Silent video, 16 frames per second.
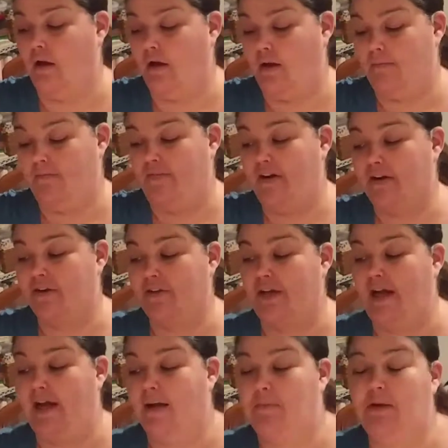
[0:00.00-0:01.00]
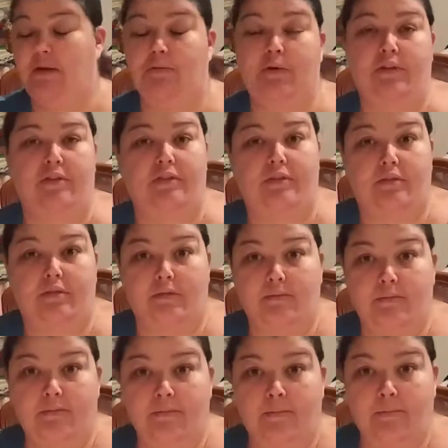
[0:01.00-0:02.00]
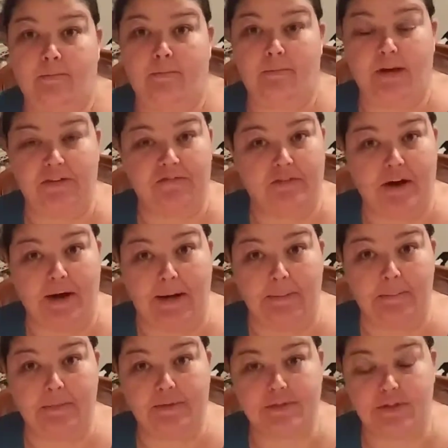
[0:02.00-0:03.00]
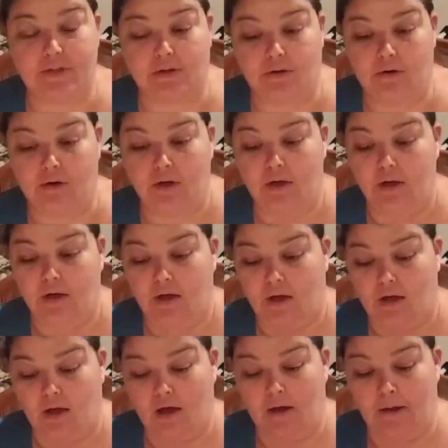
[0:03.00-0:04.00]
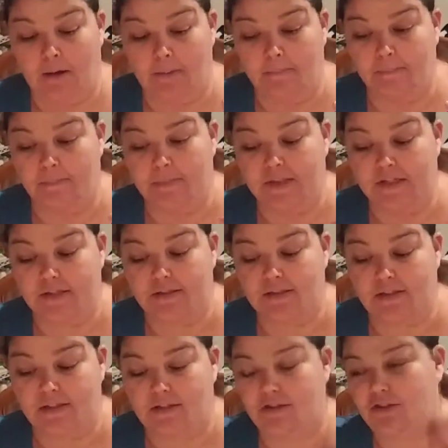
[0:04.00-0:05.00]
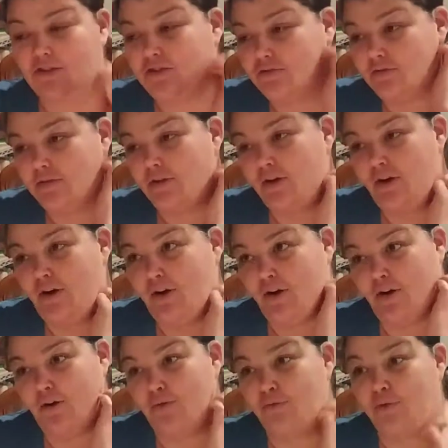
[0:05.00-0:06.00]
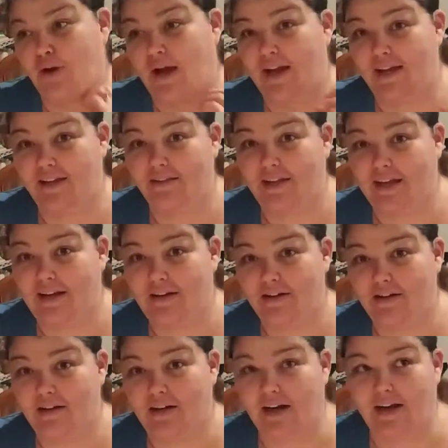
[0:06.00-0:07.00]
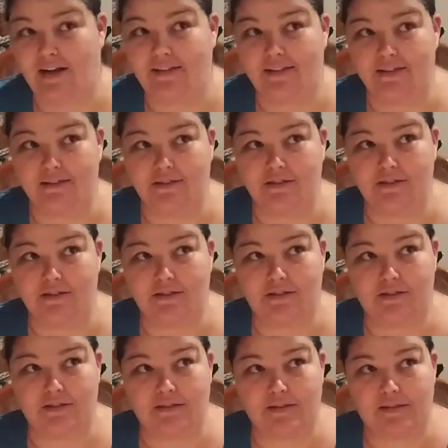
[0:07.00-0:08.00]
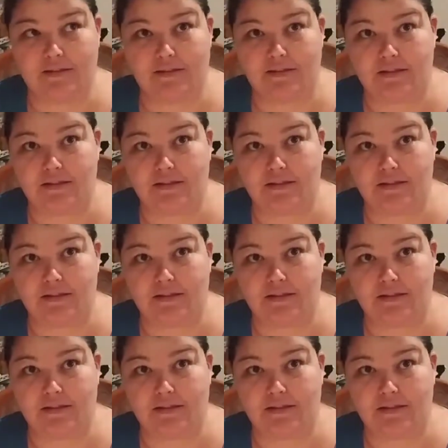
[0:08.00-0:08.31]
I'm fairly happy with my frame. So the stitch regulator and this